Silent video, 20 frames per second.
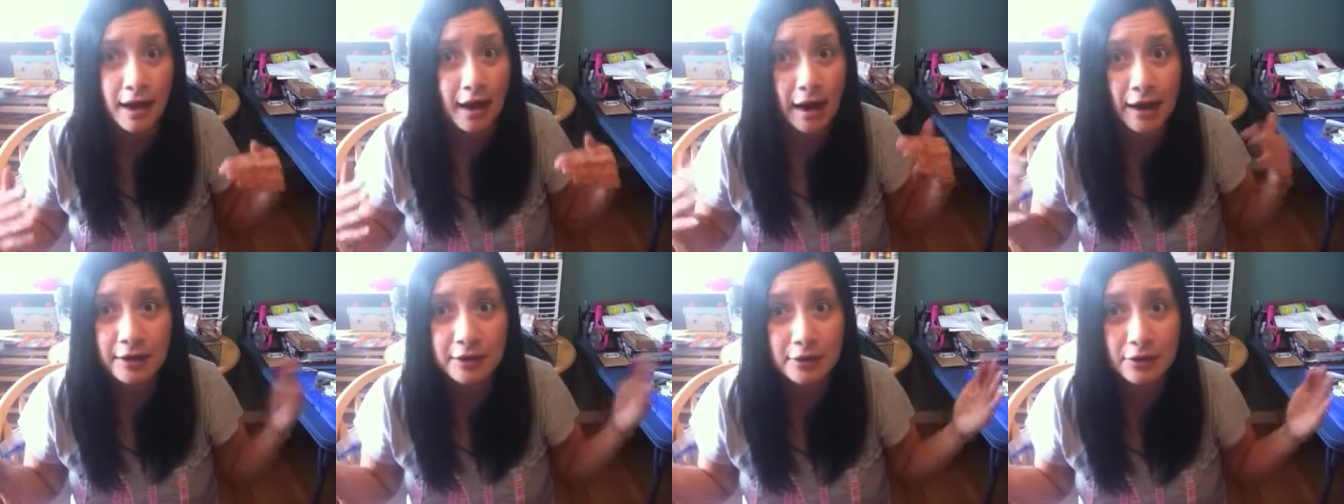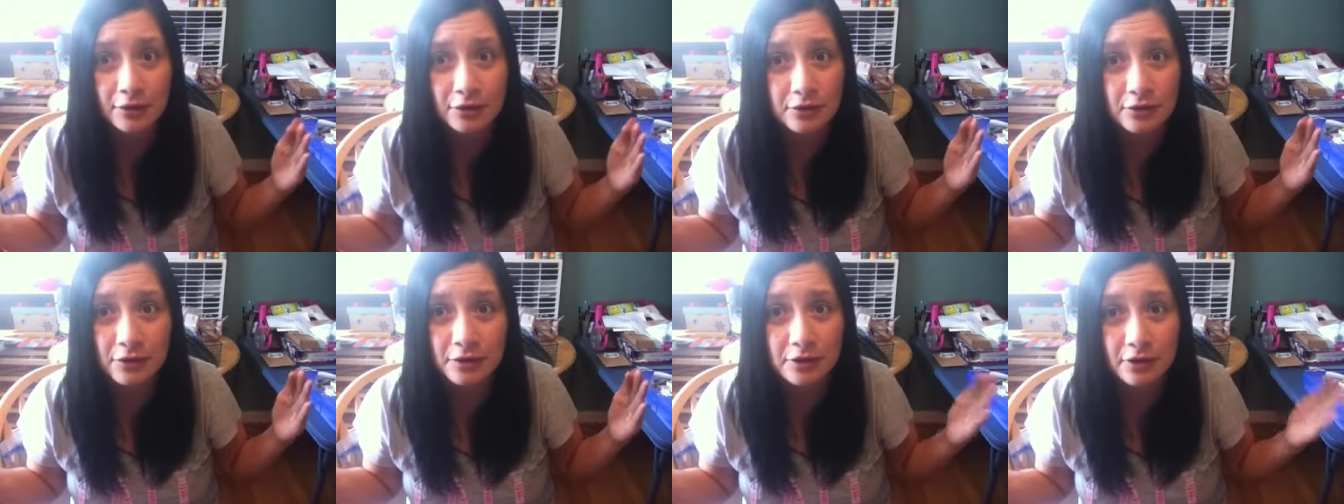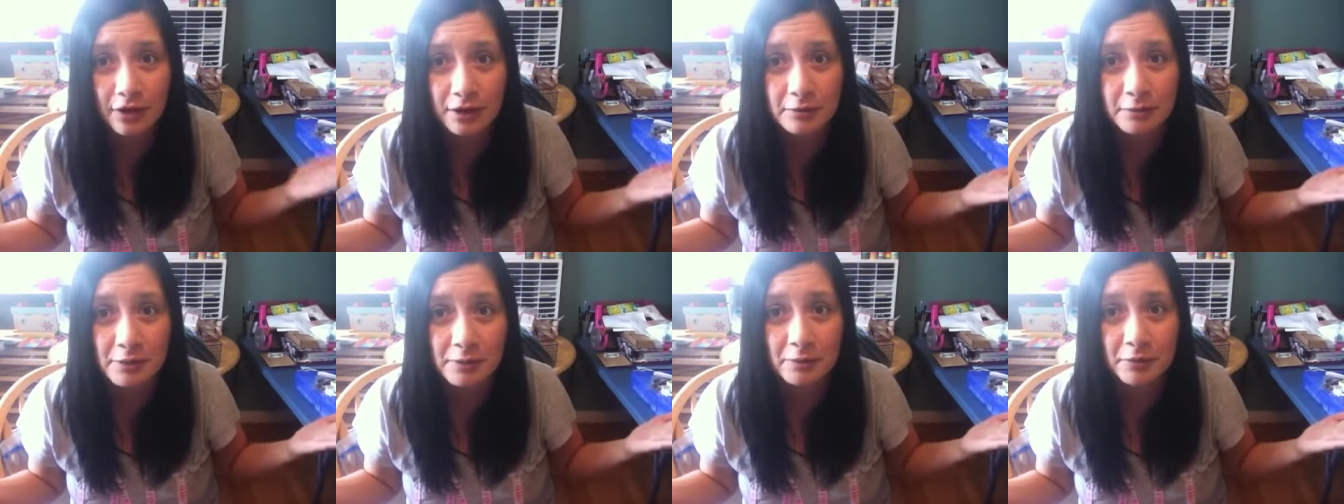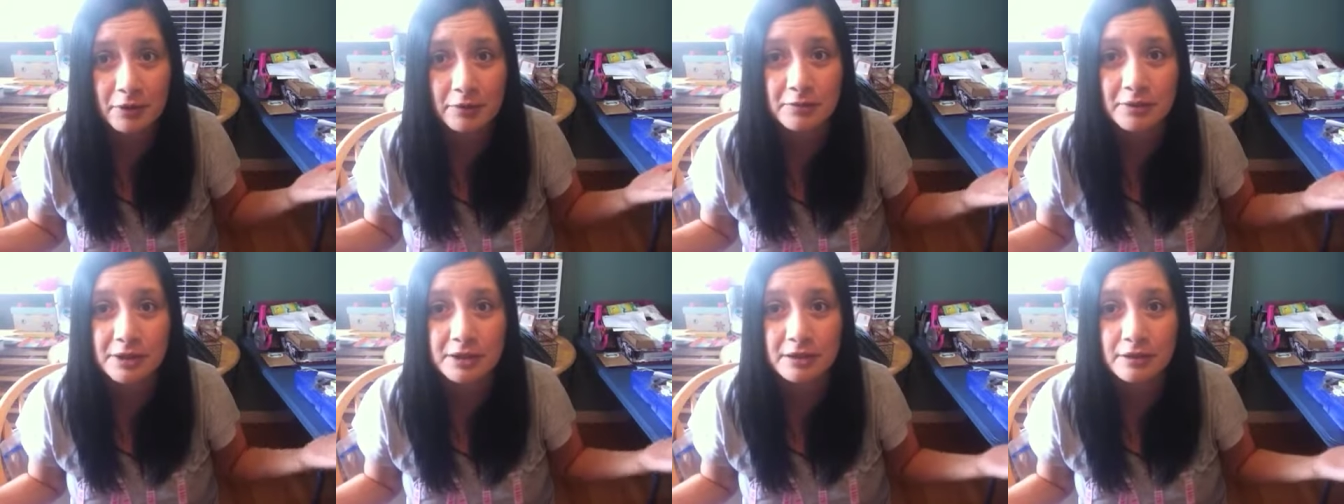I know a lot of people
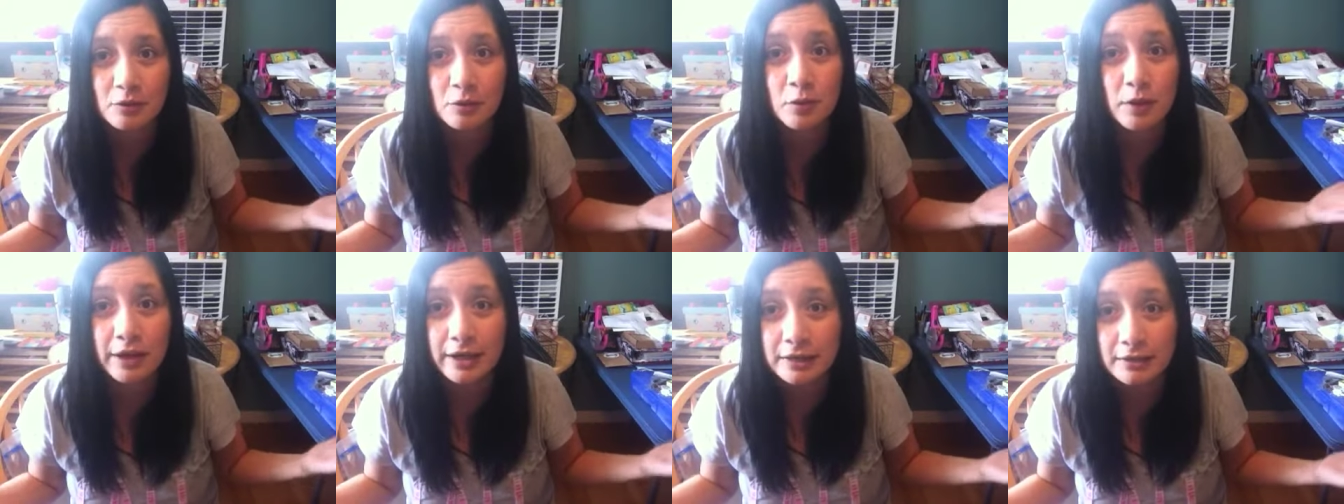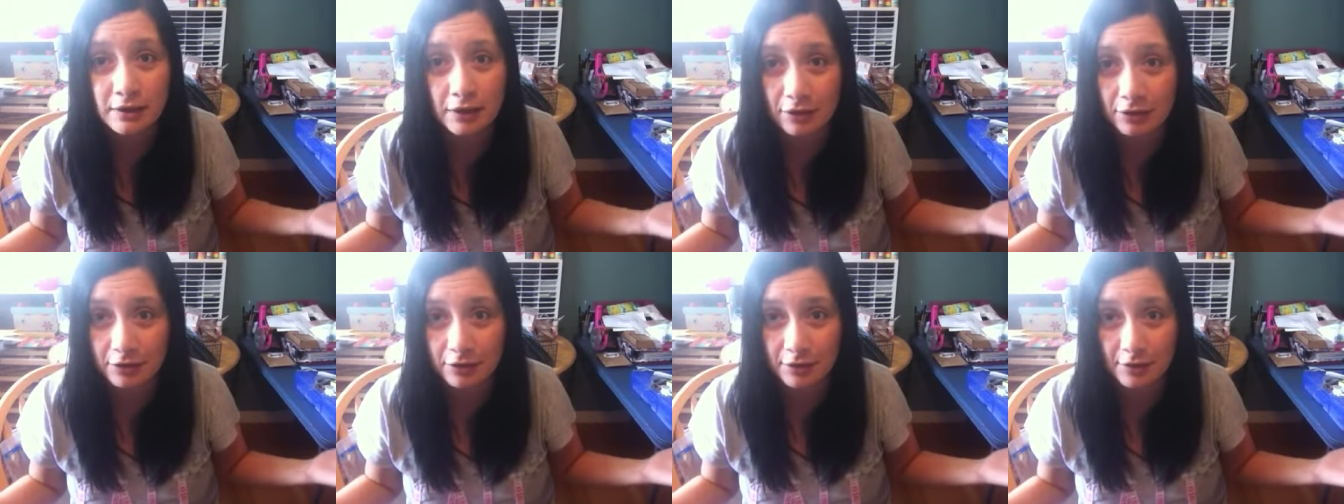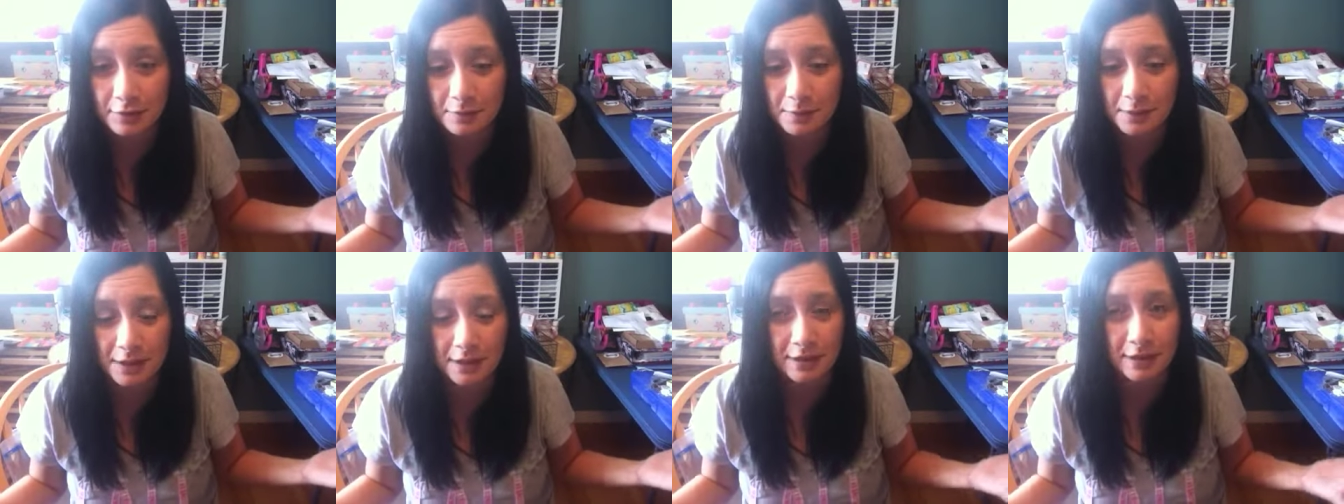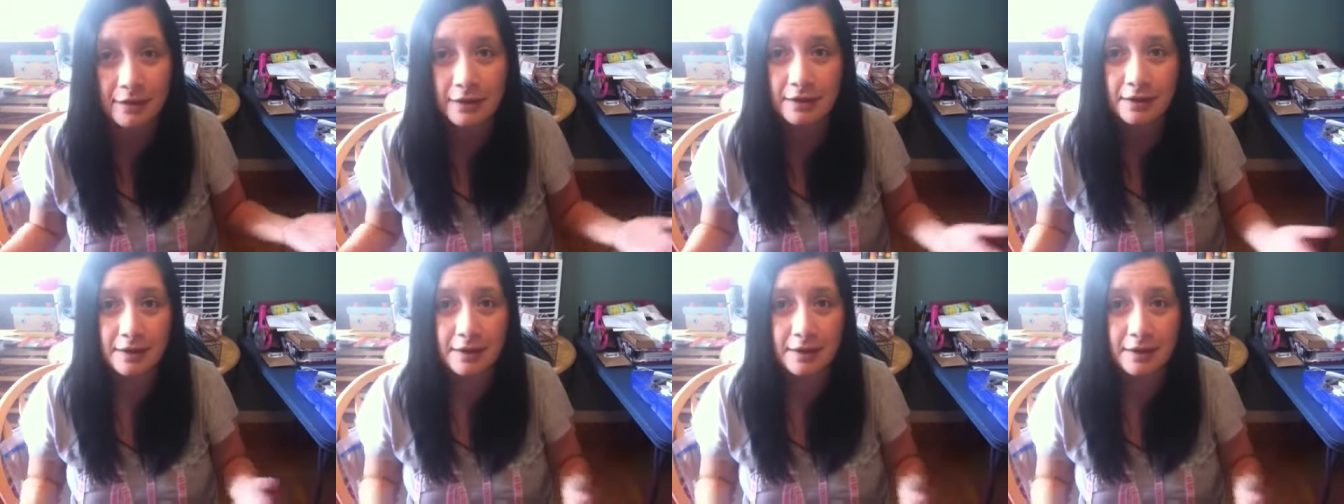have been in it way longer than me